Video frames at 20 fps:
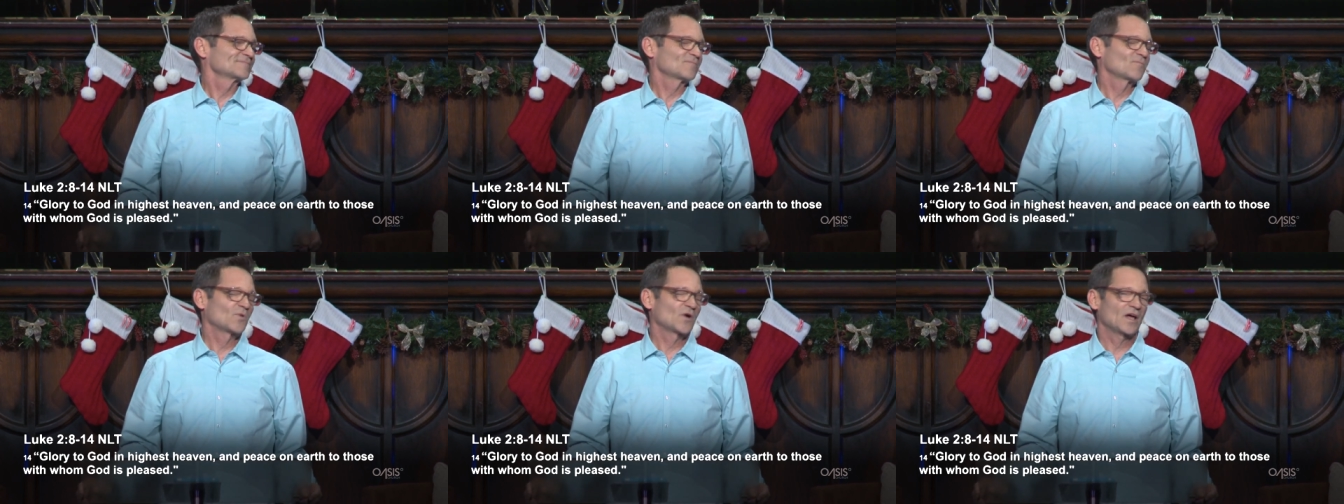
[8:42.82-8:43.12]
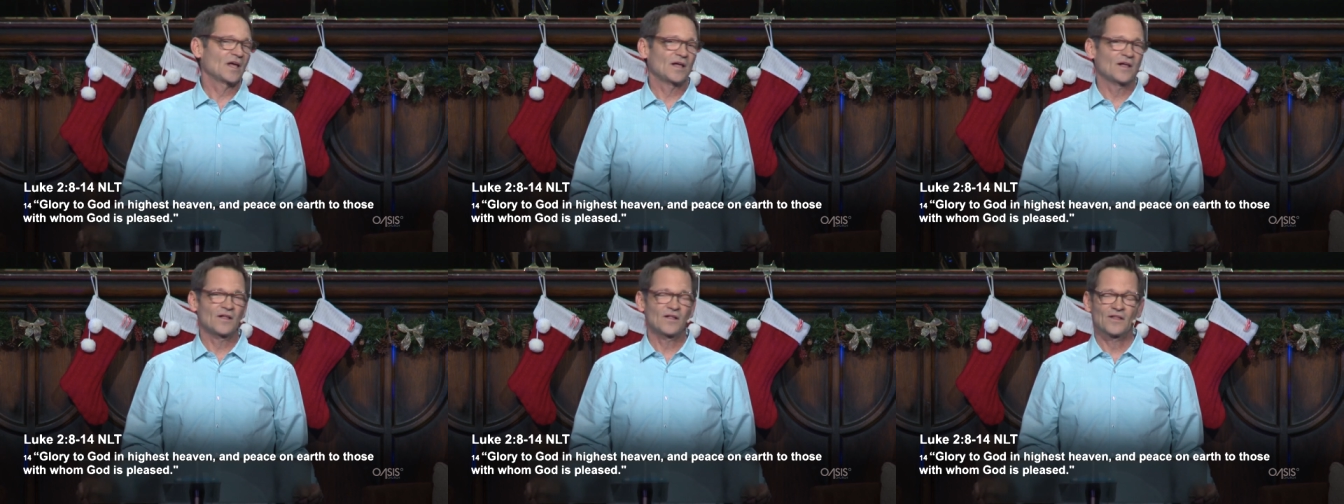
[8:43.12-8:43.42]

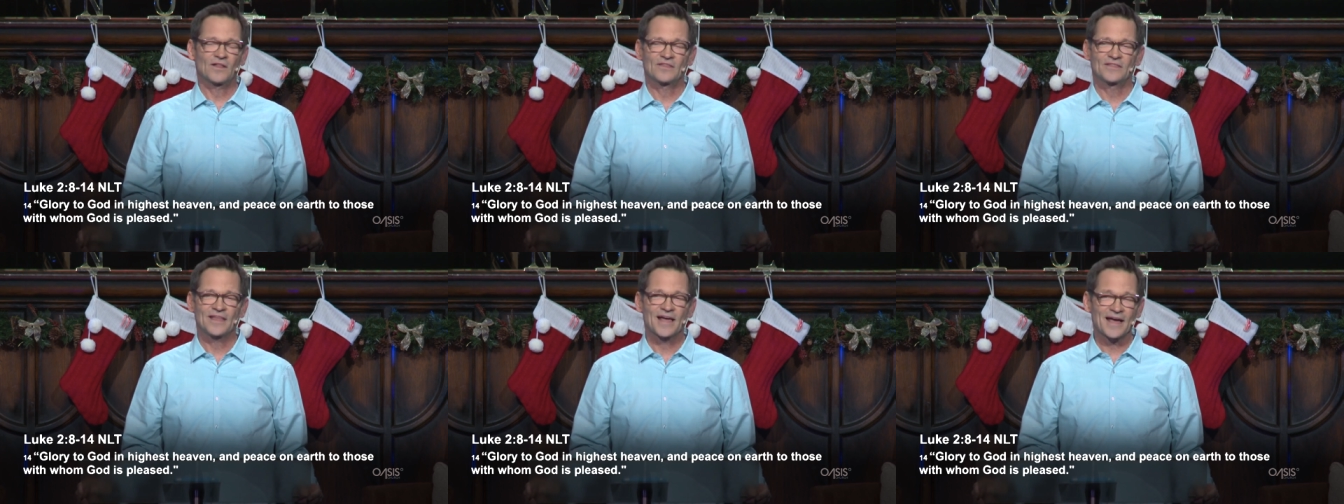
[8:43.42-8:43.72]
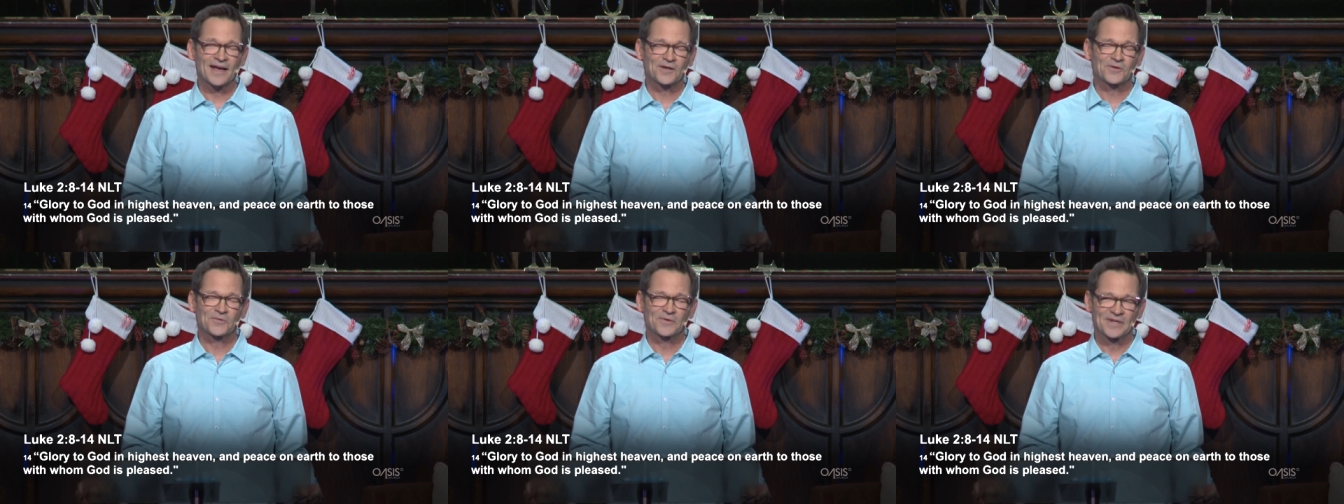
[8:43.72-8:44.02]
Well,
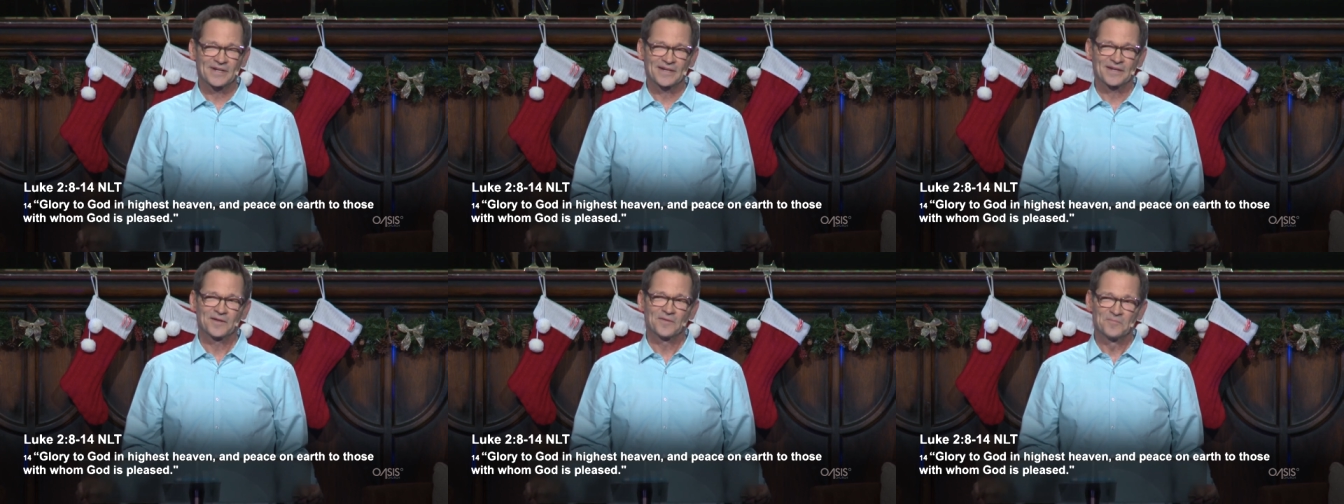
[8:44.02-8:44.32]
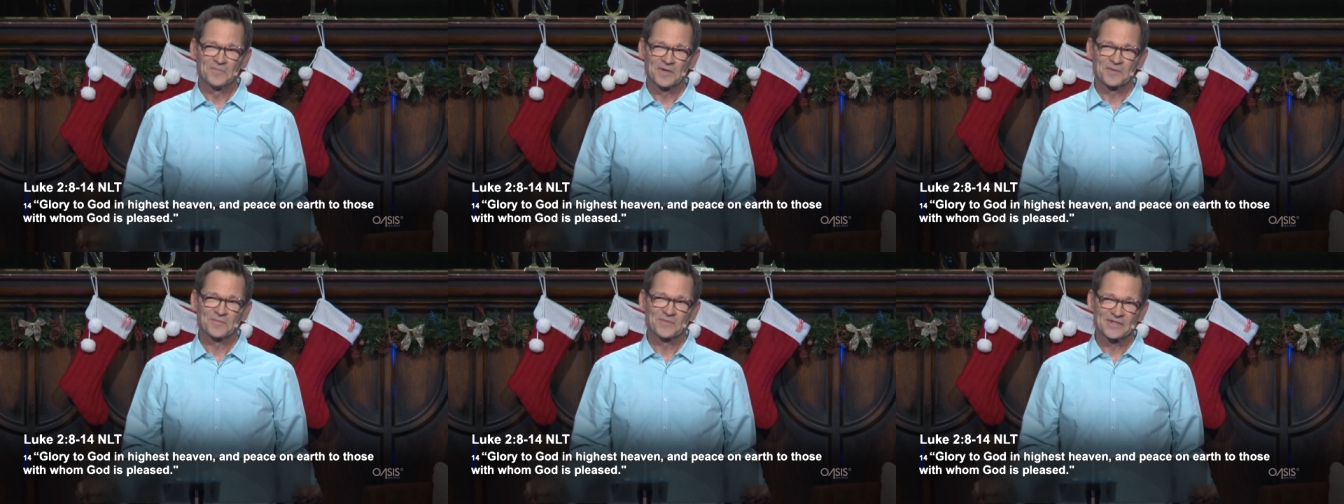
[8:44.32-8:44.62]
that created a
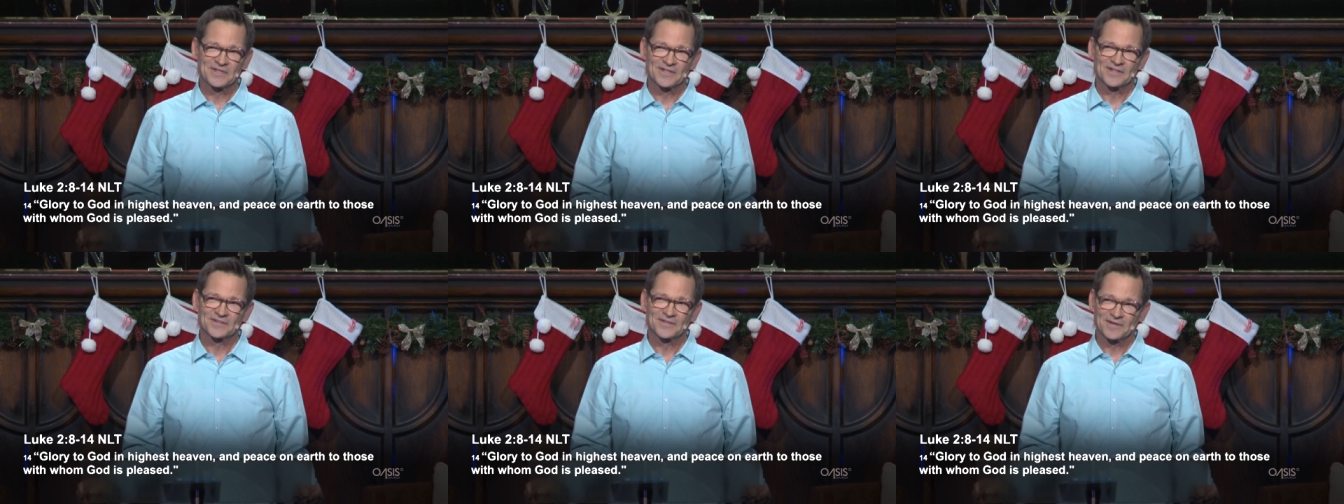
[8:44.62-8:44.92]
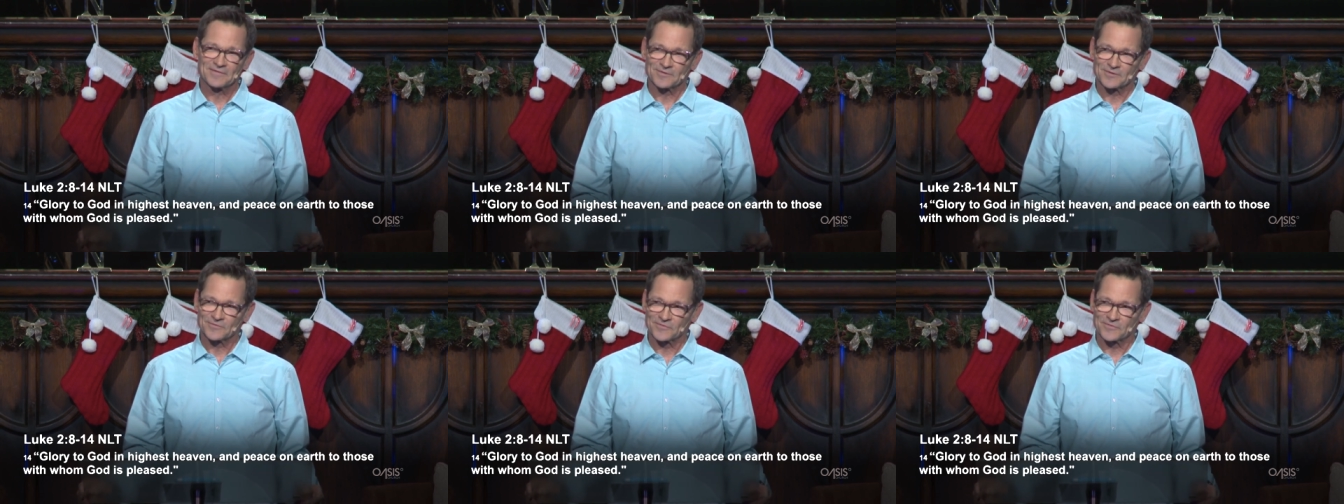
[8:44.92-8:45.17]
memory they'll never